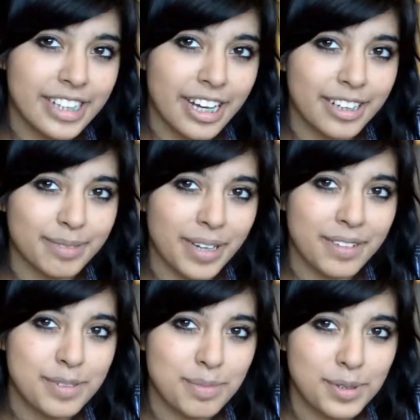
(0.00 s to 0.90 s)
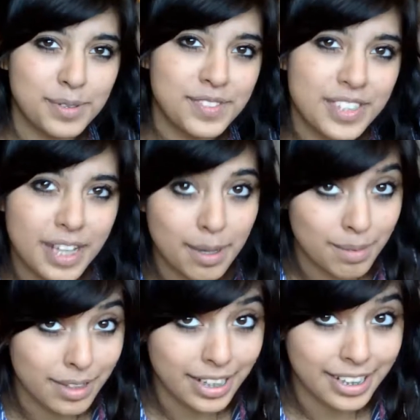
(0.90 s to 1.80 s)
have to prove to
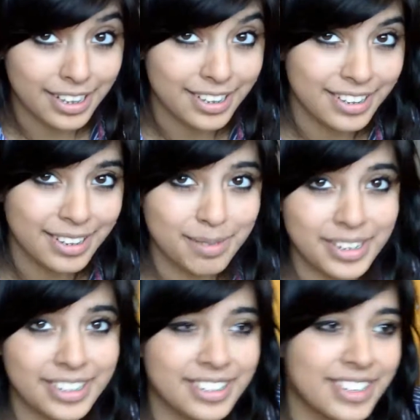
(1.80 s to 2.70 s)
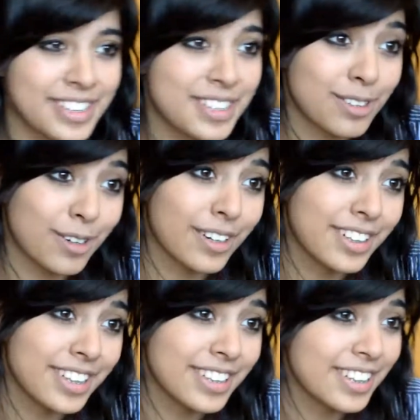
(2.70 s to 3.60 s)
them that, I mean, it's an art
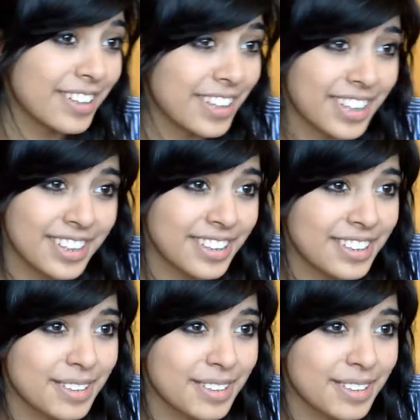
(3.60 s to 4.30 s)
and I like it.